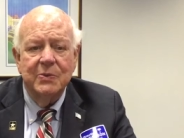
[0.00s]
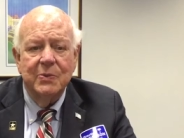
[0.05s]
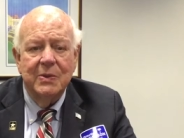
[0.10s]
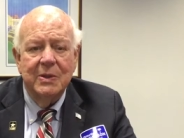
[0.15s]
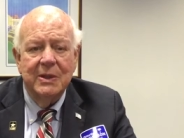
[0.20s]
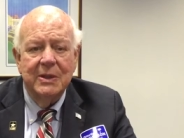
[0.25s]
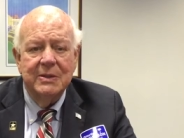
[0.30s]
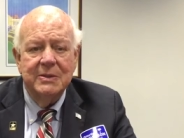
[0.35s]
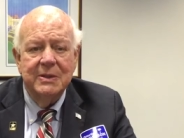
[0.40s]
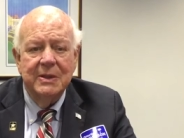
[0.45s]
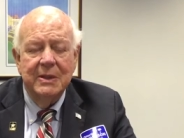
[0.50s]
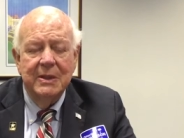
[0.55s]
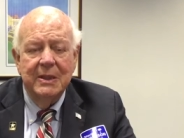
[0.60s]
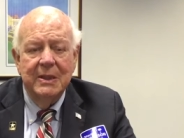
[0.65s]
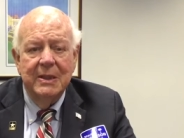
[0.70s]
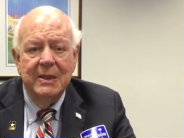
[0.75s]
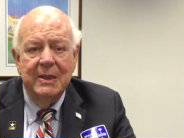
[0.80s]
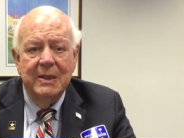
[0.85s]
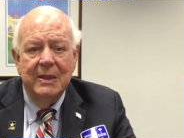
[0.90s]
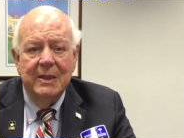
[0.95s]
1.
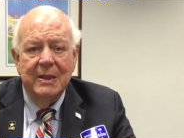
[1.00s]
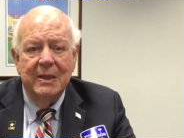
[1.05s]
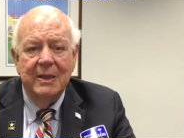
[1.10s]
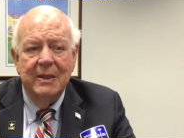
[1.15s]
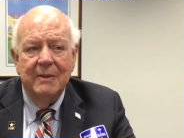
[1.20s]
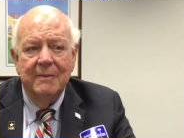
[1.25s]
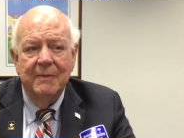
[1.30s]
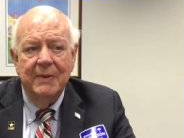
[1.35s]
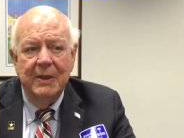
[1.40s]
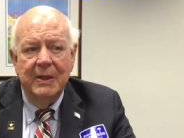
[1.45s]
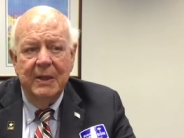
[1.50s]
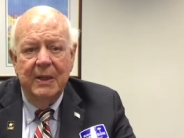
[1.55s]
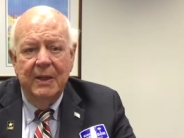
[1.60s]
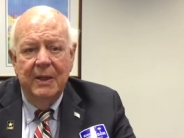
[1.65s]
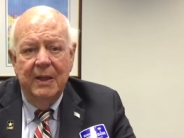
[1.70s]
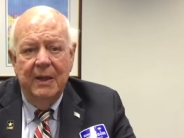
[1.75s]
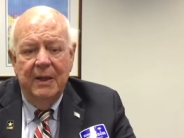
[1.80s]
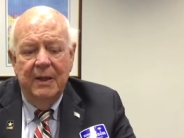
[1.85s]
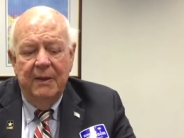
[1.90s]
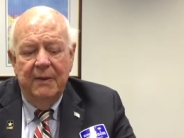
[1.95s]
Uh,
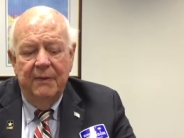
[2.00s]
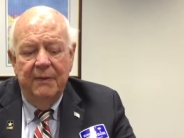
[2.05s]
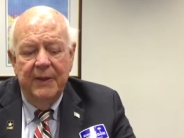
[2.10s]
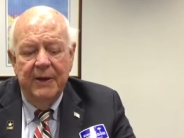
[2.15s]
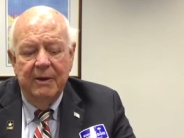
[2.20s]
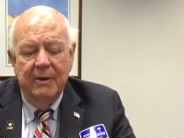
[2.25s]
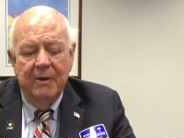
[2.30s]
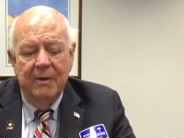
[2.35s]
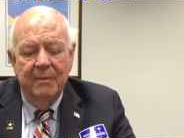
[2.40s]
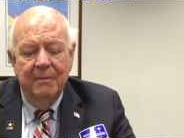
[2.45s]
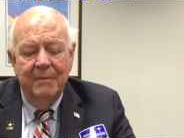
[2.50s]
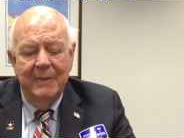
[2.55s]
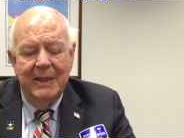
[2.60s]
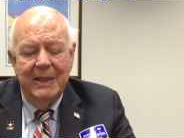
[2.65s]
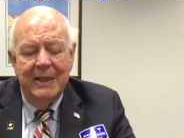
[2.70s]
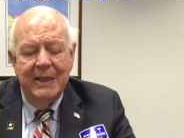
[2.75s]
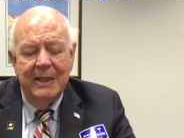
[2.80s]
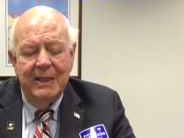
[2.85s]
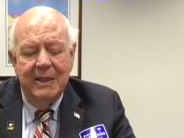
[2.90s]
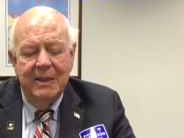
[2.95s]
there are
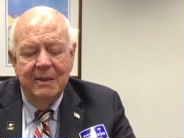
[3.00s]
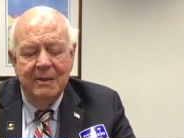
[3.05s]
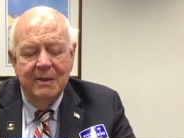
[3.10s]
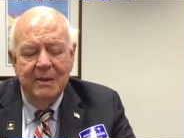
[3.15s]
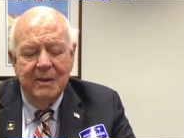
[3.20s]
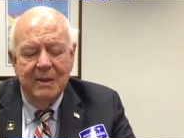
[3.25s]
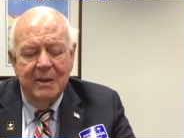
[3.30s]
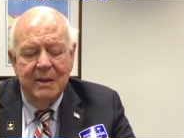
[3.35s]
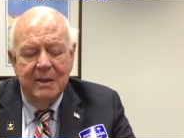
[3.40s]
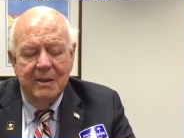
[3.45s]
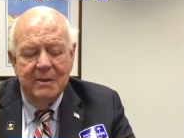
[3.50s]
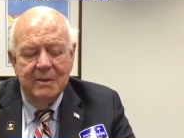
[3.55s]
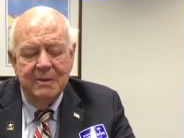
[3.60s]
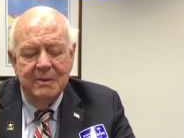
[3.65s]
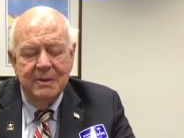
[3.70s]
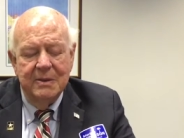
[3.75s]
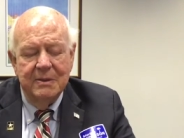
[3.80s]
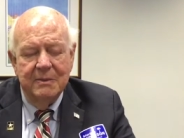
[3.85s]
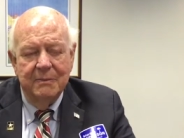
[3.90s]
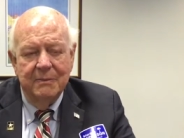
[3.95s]
many uh,
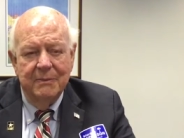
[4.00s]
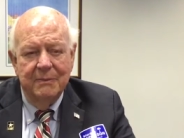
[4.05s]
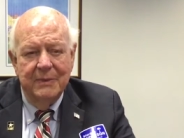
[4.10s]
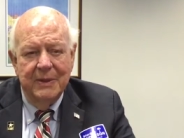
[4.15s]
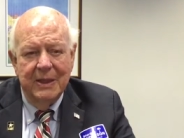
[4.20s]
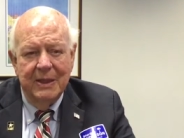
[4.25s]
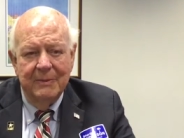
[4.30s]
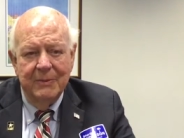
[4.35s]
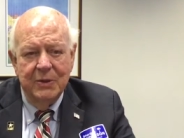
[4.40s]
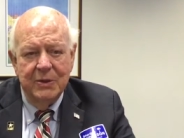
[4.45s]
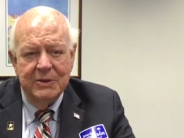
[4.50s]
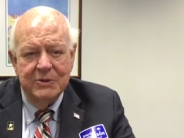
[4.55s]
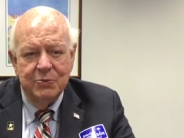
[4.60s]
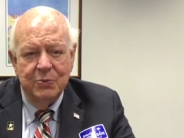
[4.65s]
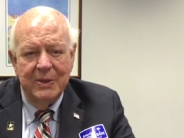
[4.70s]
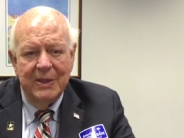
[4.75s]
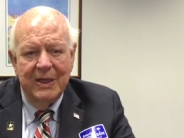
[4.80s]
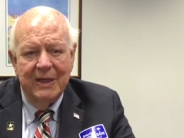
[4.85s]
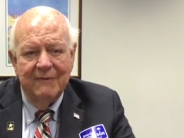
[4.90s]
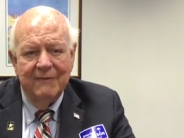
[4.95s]
neighborhoods.
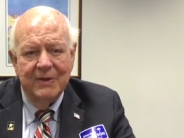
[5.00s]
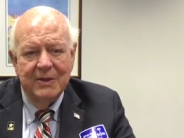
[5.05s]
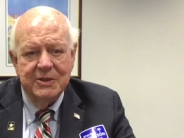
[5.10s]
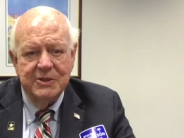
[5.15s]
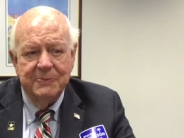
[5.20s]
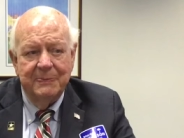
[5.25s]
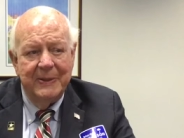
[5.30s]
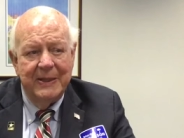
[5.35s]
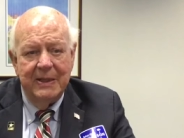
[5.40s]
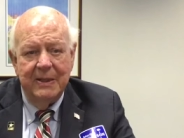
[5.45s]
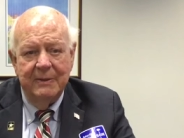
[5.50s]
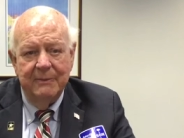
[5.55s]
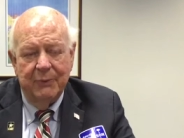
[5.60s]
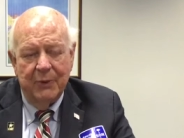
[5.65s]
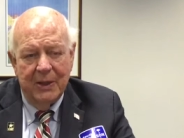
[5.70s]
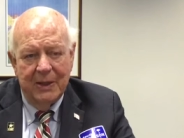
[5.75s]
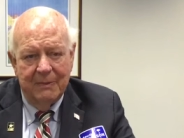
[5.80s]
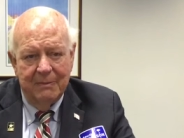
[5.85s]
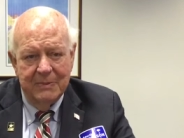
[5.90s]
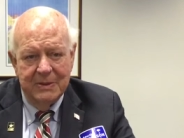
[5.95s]
We have a speeding
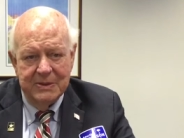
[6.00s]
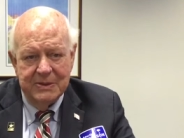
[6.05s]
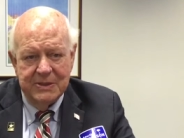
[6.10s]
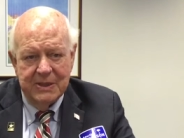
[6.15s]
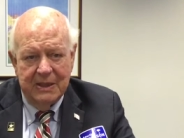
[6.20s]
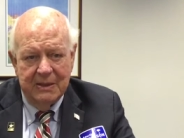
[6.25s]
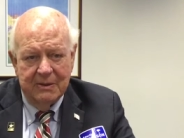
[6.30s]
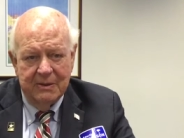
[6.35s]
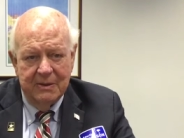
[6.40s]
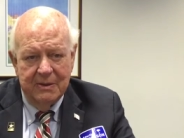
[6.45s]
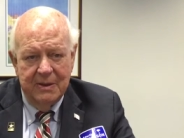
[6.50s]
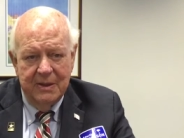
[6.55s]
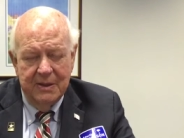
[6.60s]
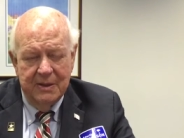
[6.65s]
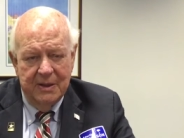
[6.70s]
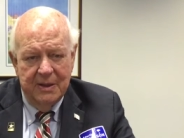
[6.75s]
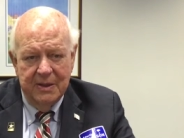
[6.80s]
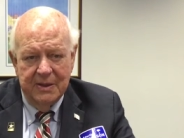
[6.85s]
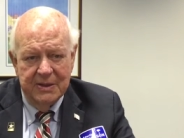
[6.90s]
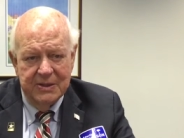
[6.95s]
problem in South
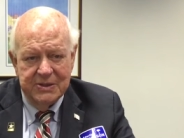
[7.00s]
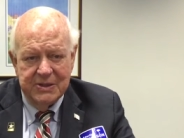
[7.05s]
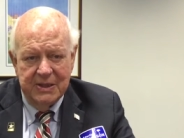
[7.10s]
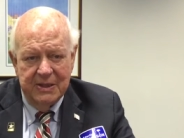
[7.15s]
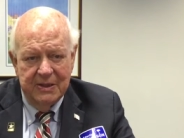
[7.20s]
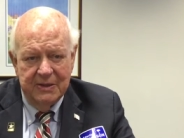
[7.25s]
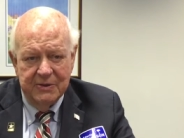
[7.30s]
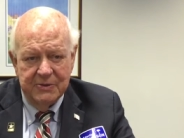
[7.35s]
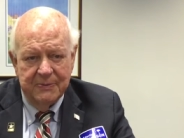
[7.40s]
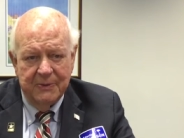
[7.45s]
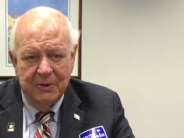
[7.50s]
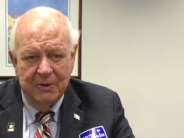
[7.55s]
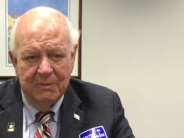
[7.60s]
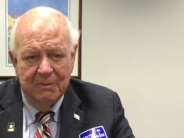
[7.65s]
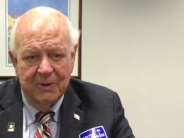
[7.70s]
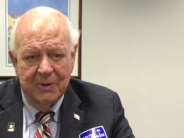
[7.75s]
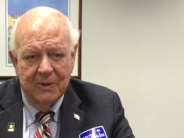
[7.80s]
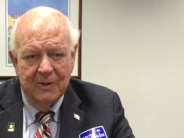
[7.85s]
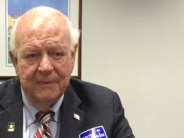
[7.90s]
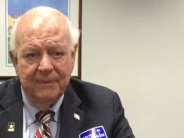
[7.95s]
in, in the city of
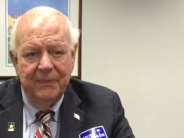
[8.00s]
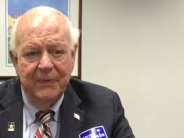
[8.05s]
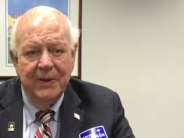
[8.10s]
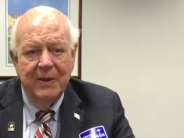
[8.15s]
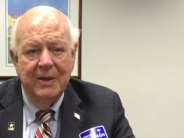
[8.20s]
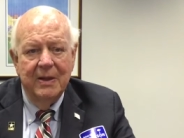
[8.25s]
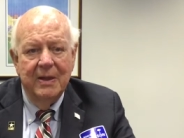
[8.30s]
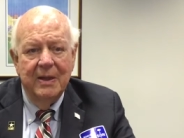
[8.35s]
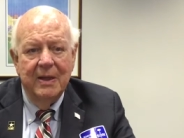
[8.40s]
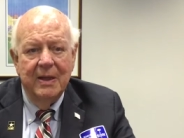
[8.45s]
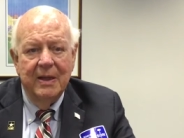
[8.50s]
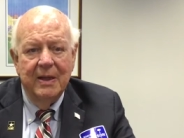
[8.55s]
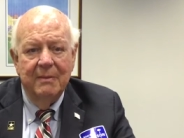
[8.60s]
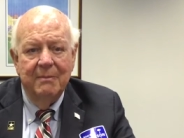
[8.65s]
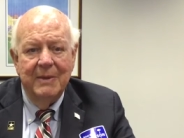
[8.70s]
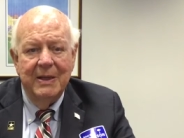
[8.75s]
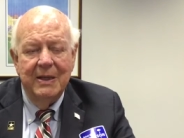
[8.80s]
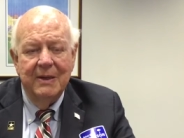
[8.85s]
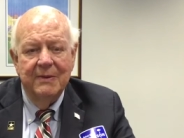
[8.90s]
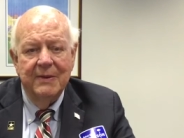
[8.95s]
Spartanburg, and
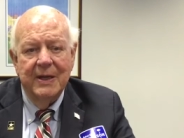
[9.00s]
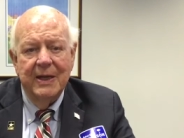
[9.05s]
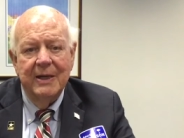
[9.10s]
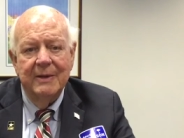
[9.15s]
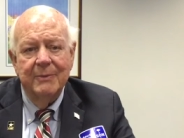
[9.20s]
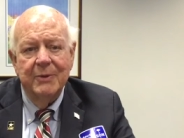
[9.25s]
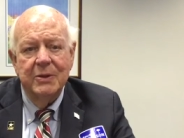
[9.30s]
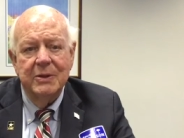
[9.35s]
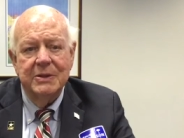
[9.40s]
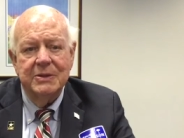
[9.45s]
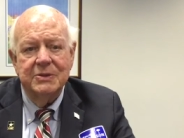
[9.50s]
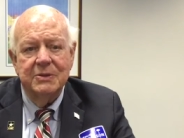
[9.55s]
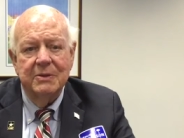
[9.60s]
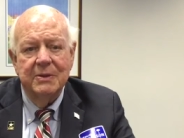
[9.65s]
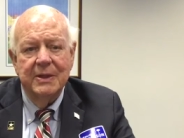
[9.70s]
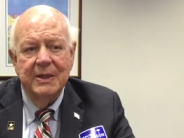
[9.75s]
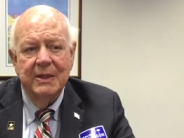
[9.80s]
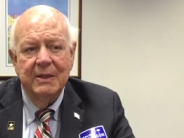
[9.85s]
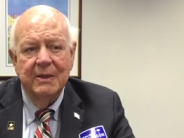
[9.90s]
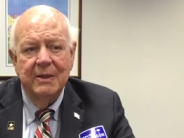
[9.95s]
many of the neighborhoods are
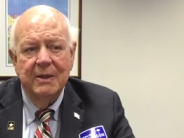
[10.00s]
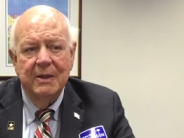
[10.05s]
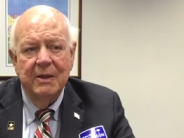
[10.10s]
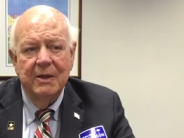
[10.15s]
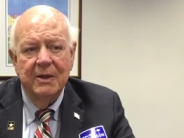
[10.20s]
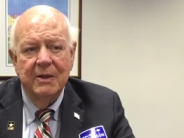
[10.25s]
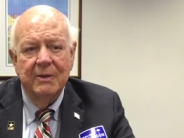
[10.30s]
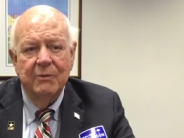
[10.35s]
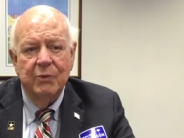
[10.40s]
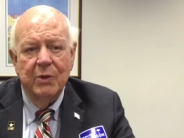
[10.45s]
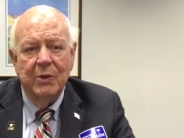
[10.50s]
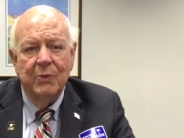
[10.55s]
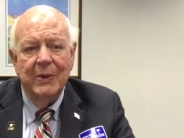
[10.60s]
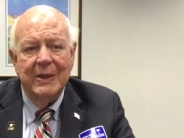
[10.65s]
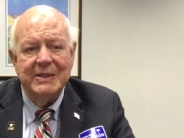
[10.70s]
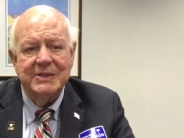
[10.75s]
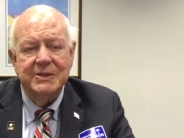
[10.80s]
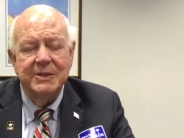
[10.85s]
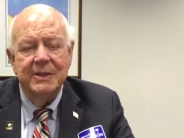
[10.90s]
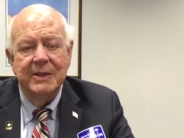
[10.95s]
uh, look,
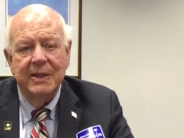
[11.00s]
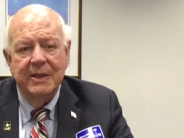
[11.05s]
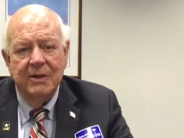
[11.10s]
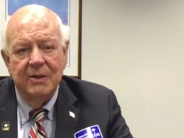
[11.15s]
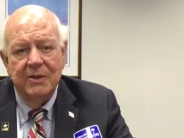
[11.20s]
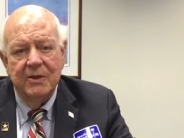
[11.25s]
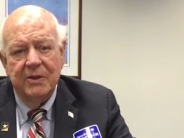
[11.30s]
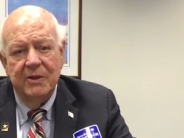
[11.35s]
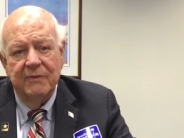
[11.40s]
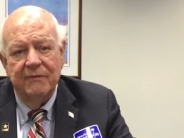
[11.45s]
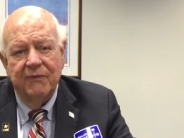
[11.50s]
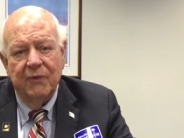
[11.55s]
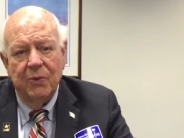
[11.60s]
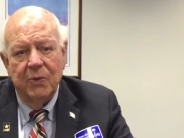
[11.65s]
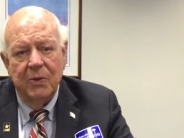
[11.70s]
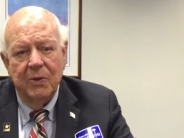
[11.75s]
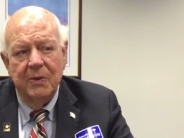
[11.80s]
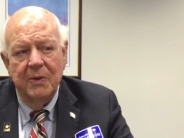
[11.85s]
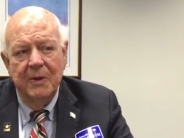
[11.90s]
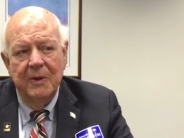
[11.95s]
requesting and looking for